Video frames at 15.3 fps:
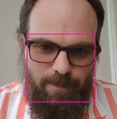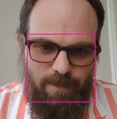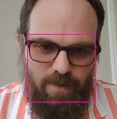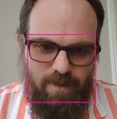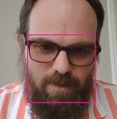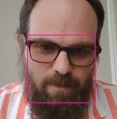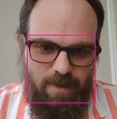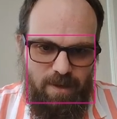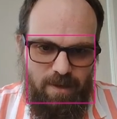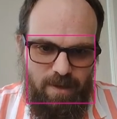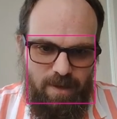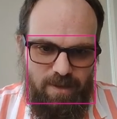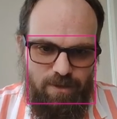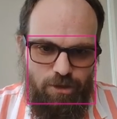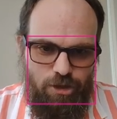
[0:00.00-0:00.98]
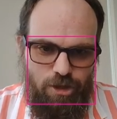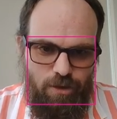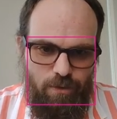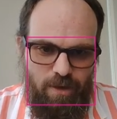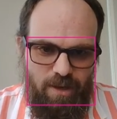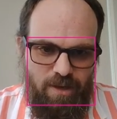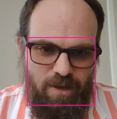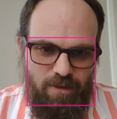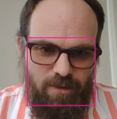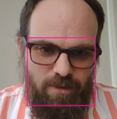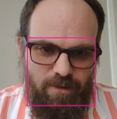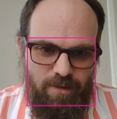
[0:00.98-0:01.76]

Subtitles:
Let's make a nice cheery color,